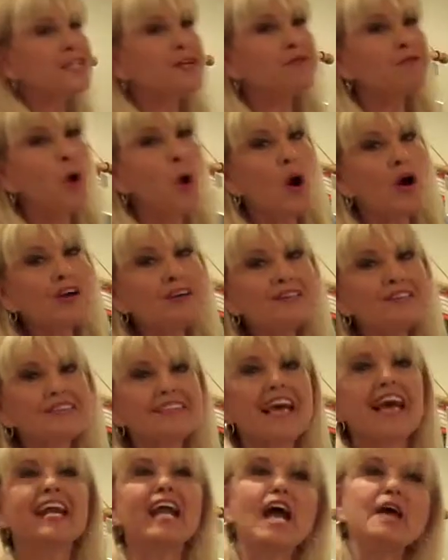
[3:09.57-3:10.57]
divorced
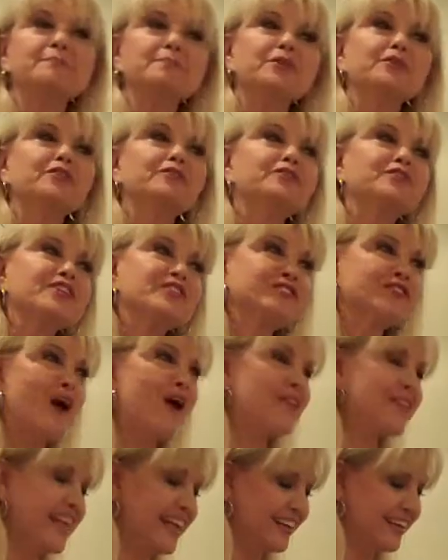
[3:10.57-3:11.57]
and I moved to
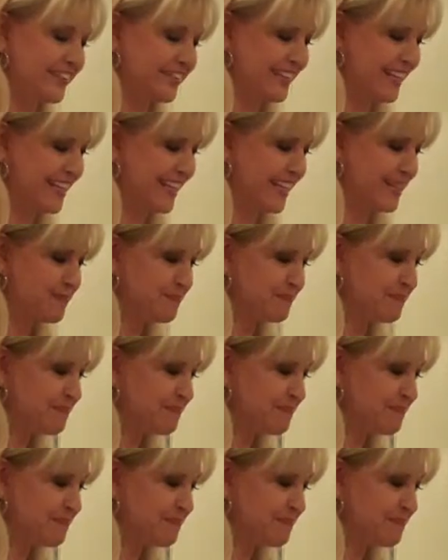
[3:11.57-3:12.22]
Salt Lake City.